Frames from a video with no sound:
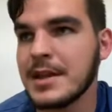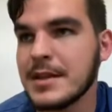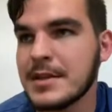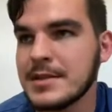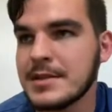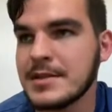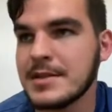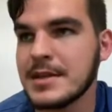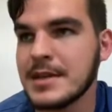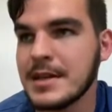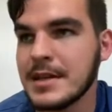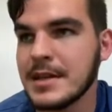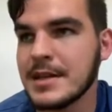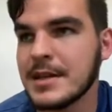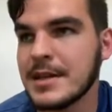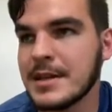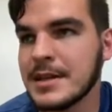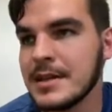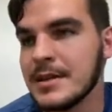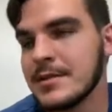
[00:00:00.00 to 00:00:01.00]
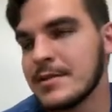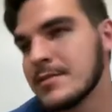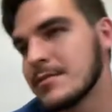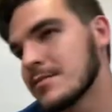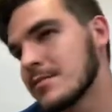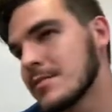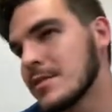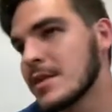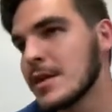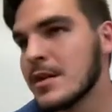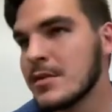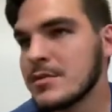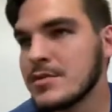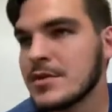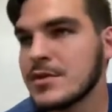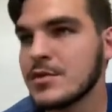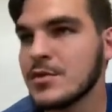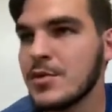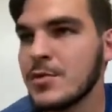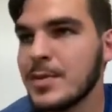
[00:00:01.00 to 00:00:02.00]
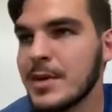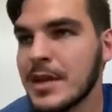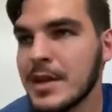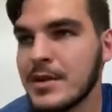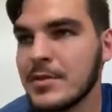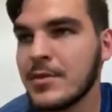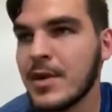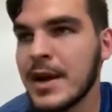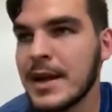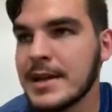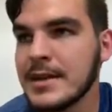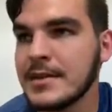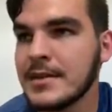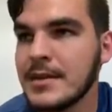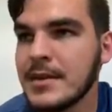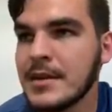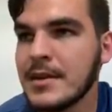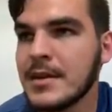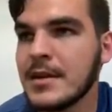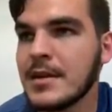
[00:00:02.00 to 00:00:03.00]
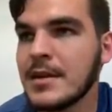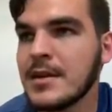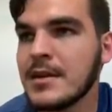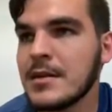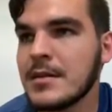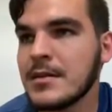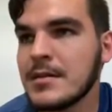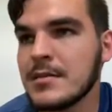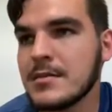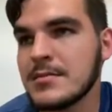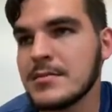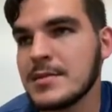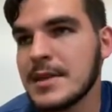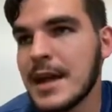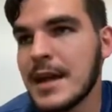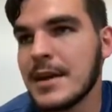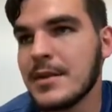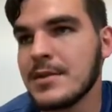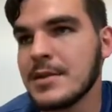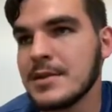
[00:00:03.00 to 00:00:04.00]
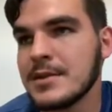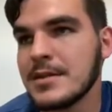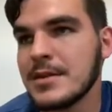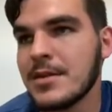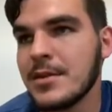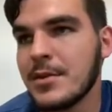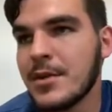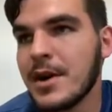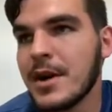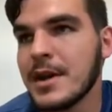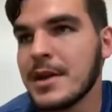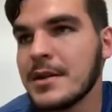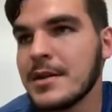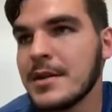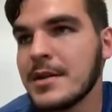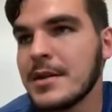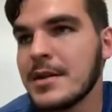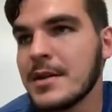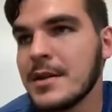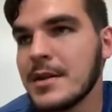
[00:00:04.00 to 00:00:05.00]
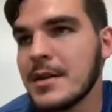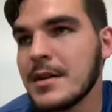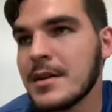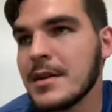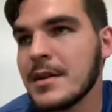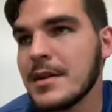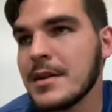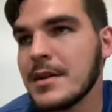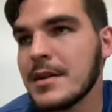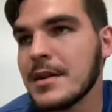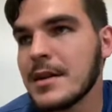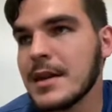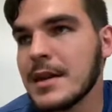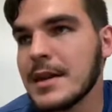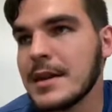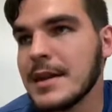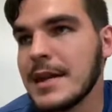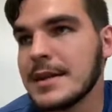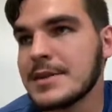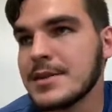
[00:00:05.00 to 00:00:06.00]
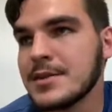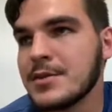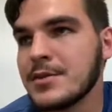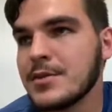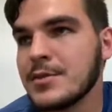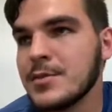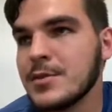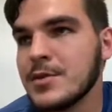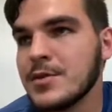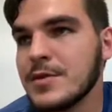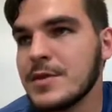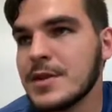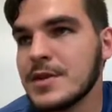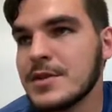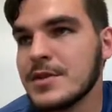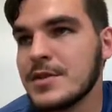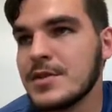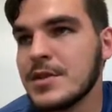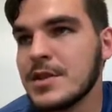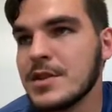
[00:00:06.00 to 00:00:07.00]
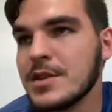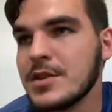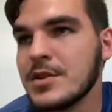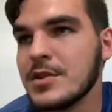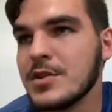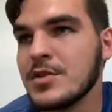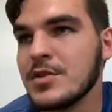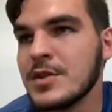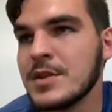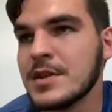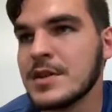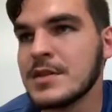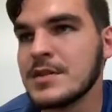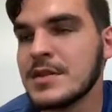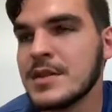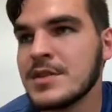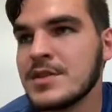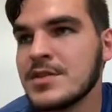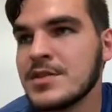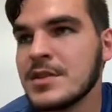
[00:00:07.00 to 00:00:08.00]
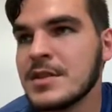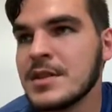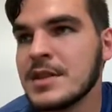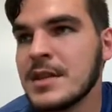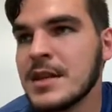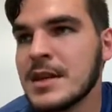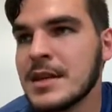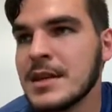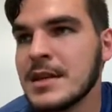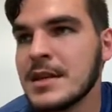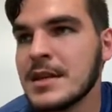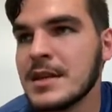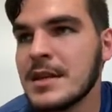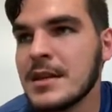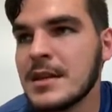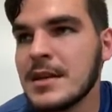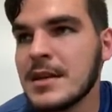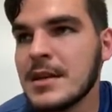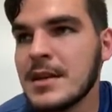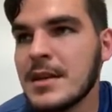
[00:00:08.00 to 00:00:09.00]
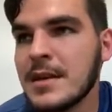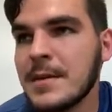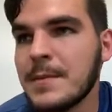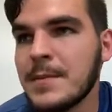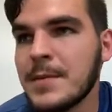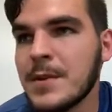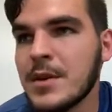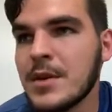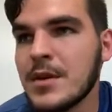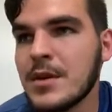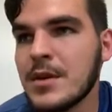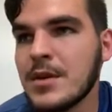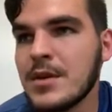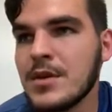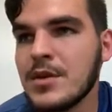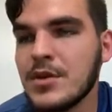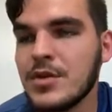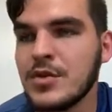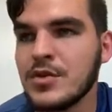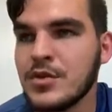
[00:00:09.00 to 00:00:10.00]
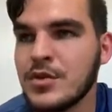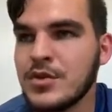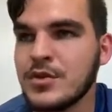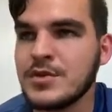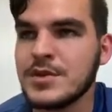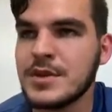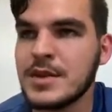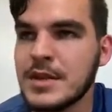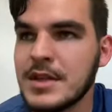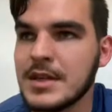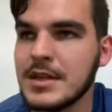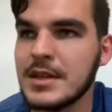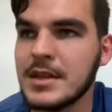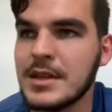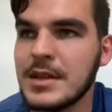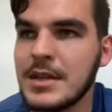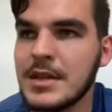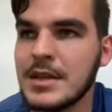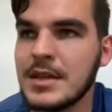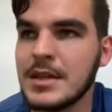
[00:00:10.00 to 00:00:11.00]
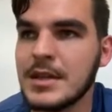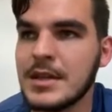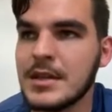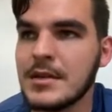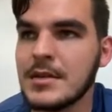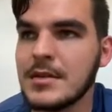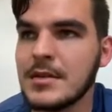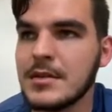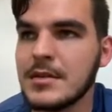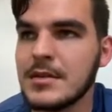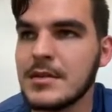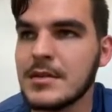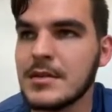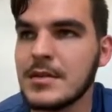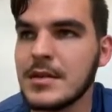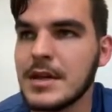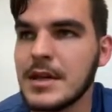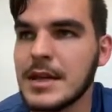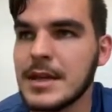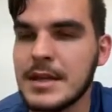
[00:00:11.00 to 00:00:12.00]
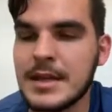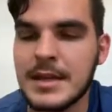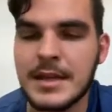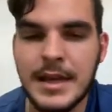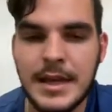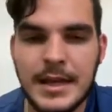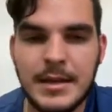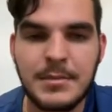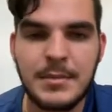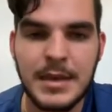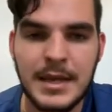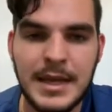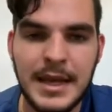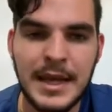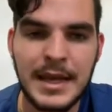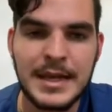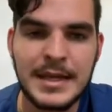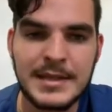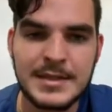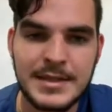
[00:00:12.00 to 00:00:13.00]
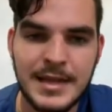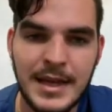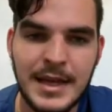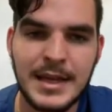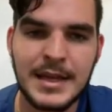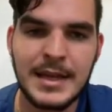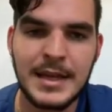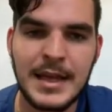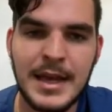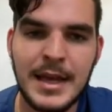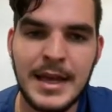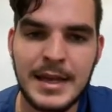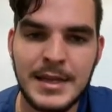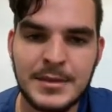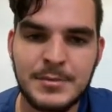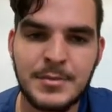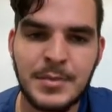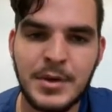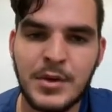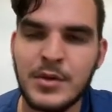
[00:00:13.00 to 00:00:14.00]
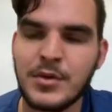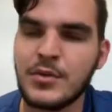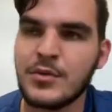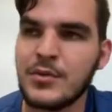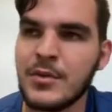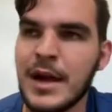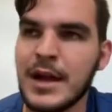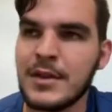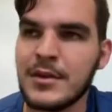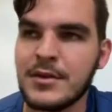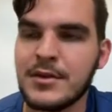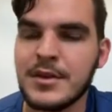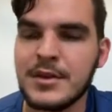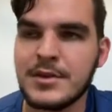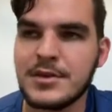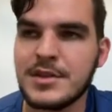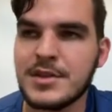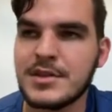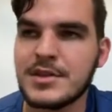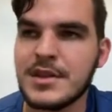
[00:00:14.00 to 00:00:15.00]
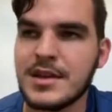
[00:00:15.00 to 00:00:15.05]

stick and then, swooping it right down and to the right. And that's a cool move because you can essentially, like, you're using the in-game mechanics that EA has built rather than just